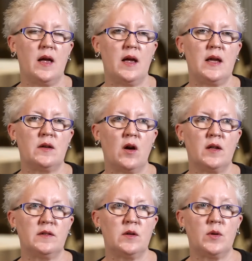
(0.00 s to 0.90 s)
It
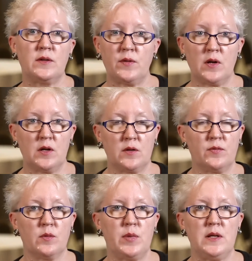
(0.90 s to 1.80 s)
also is very good
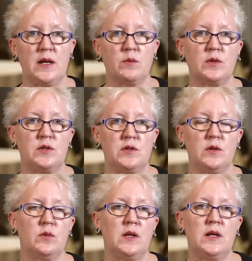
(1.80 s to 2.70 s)
for being able to
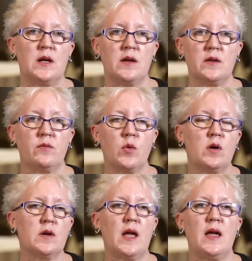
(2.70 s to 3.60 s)
do any kind of
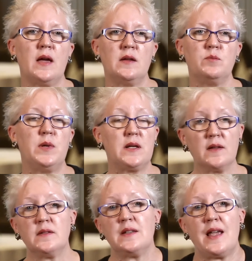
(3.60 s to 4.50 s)
work, and
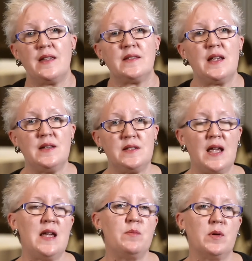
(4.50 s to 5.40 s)
because it has a
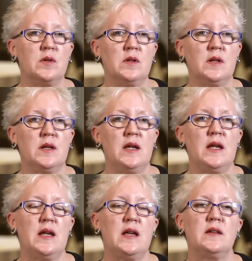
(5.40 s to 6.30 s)
table,
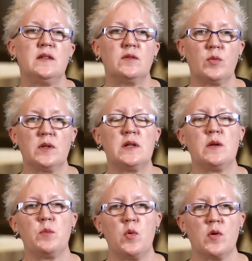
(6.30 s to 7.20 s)
it is really
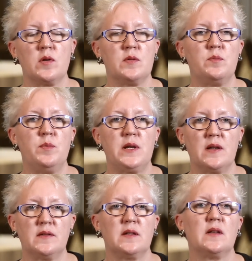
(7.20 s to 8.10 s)
important
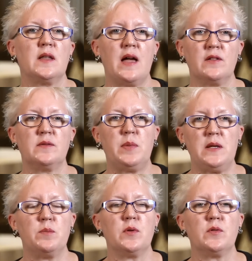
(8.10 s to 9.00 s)
because it allows
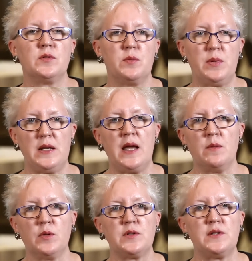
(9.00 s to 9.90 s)
people to be
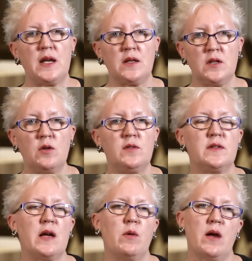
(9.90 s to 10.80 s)
able to take
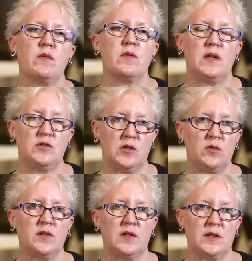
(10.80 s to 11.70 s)
notes however they
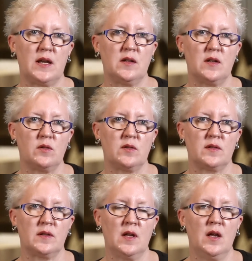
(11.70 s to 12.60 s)
choose to take notes.